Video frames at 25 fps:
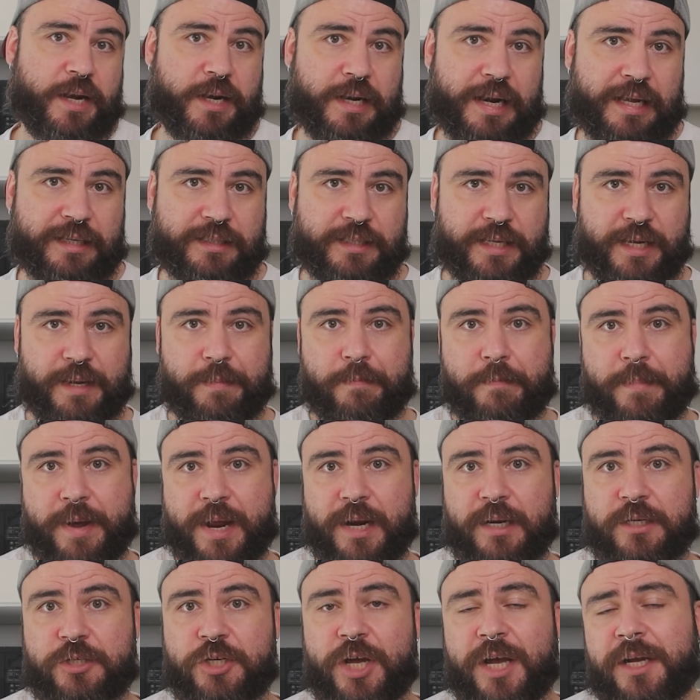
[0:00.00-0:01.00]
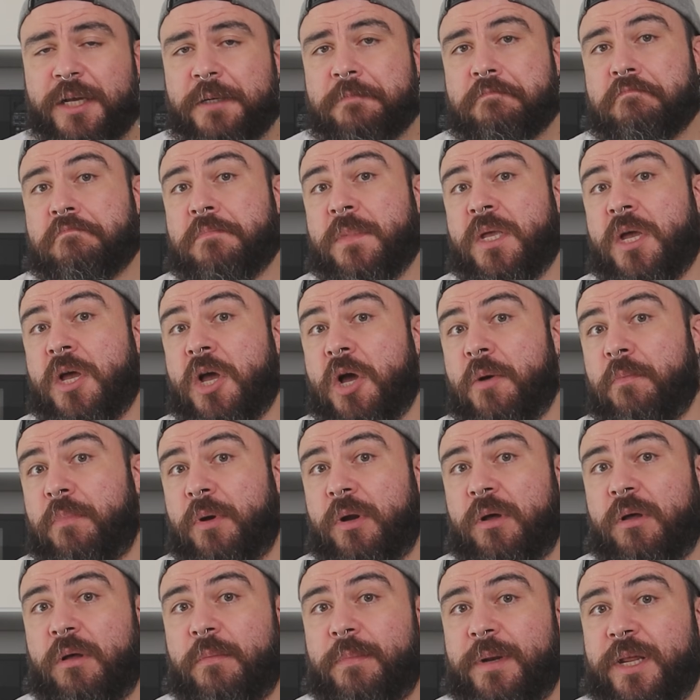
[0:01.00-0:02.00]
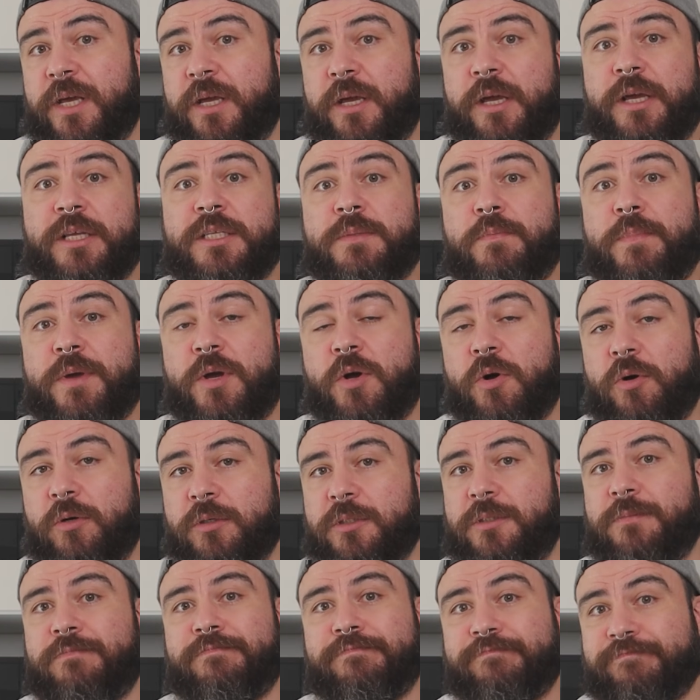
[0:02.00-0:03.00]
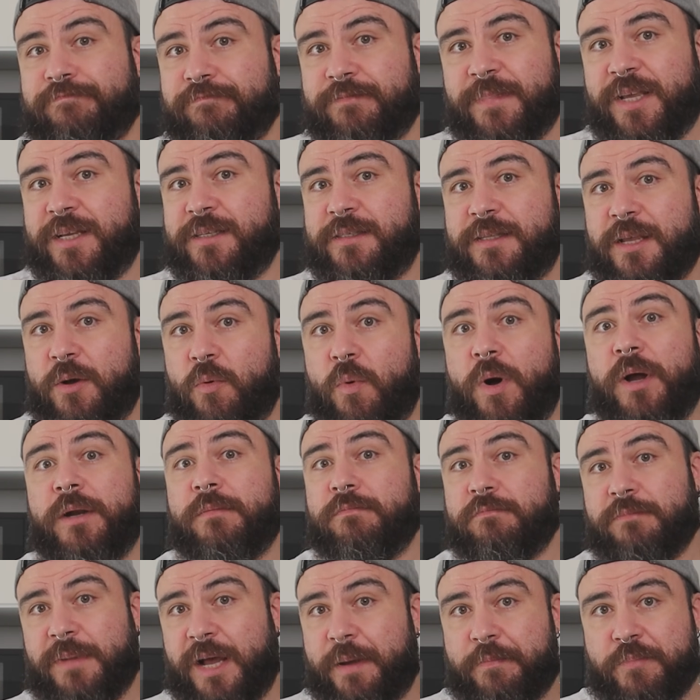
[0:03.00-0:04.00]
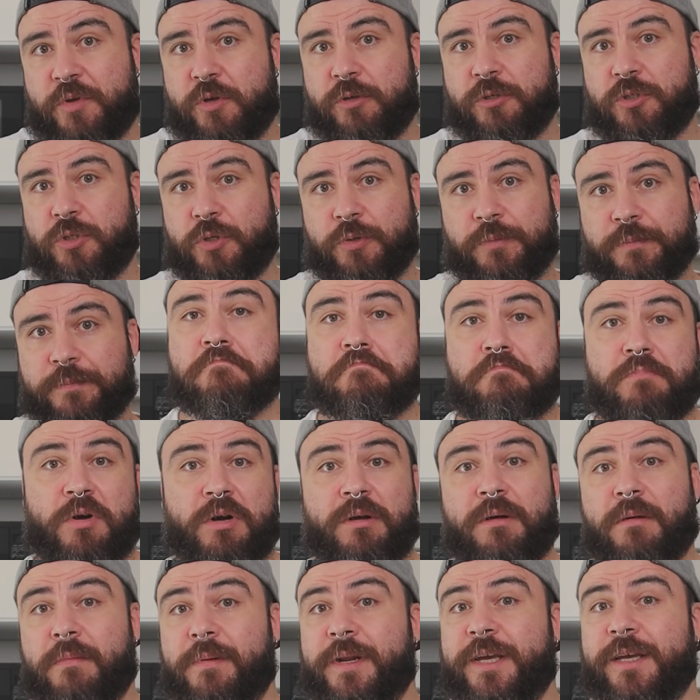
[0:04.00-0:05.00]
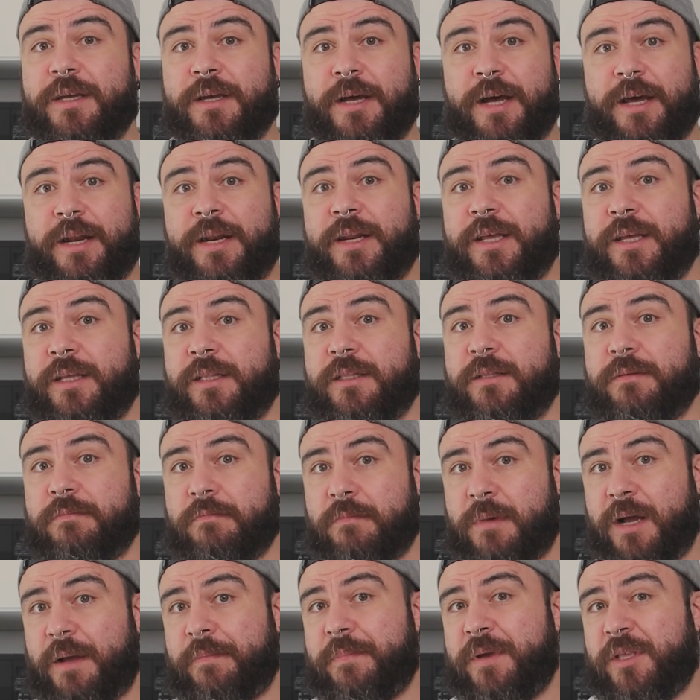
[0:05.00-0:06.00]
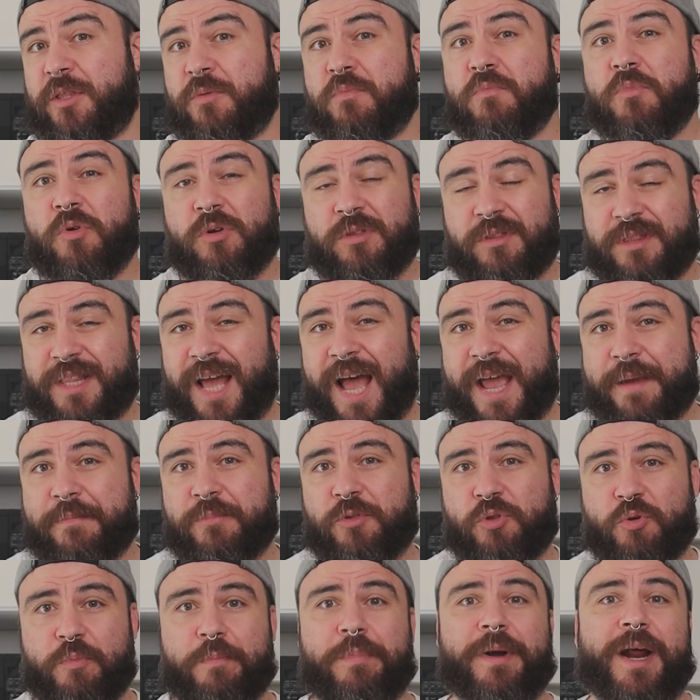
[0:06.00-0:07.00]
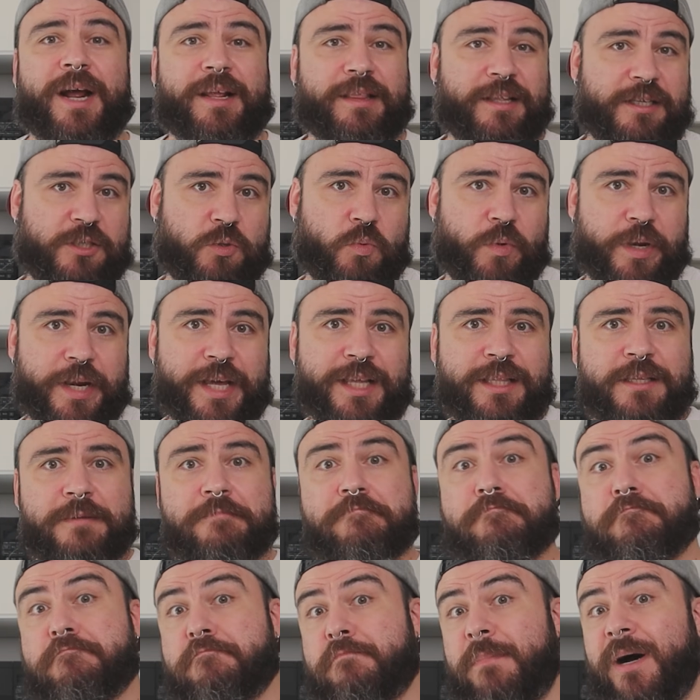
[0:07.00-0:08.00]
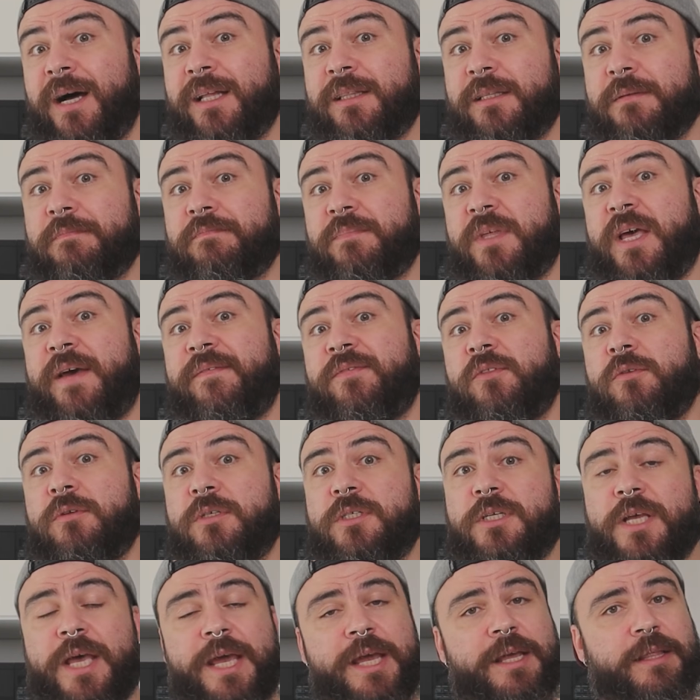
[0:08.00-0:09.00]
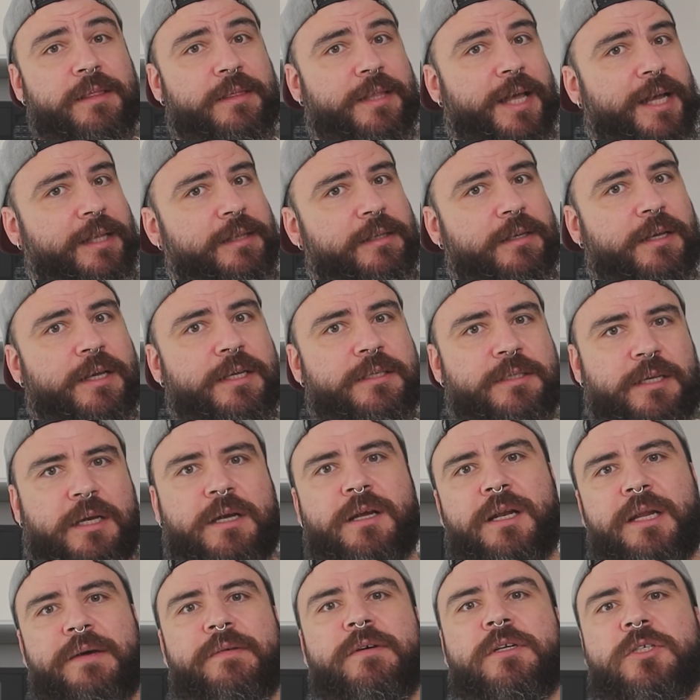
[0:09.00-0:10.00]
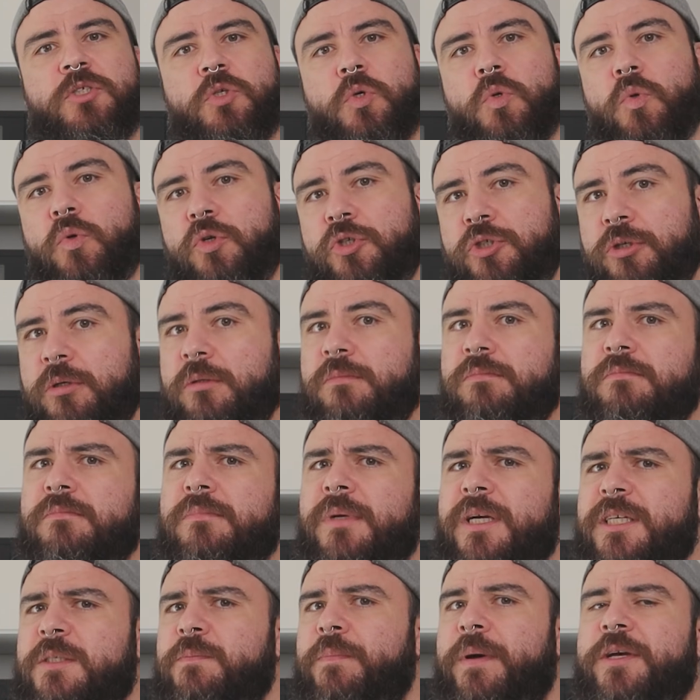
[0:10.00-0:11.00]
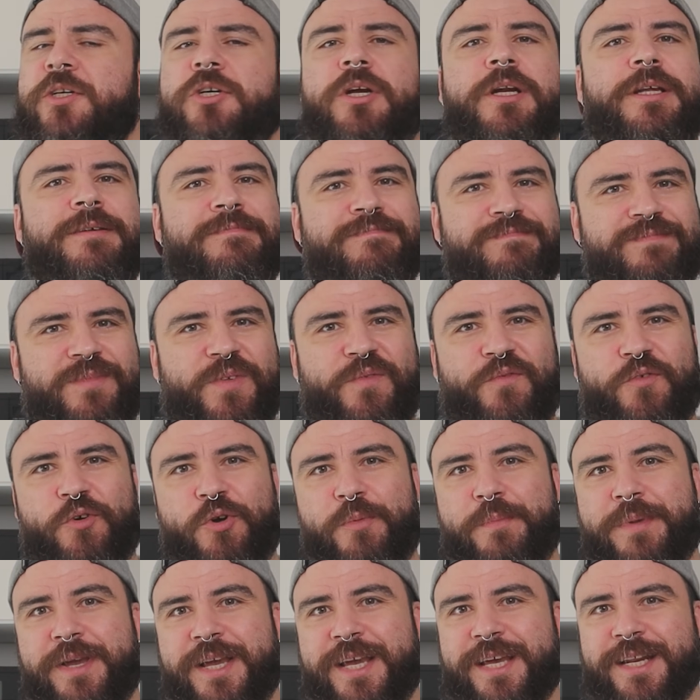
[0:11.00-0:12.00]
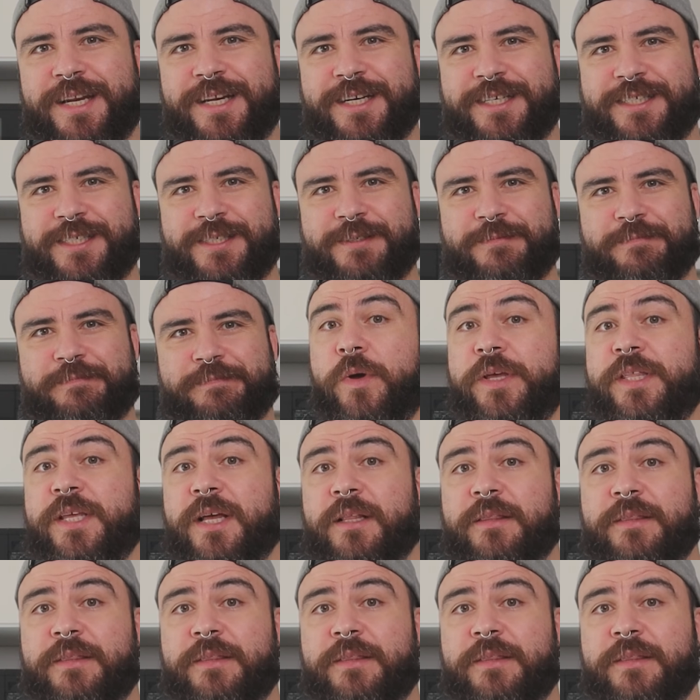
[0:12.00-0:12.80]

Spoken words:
classic milk jug. Probably it's because it's the one I'm used to. Probably I need a bit more time to practice with it, but I have to say that it's a clever solution, especially for beginners. With the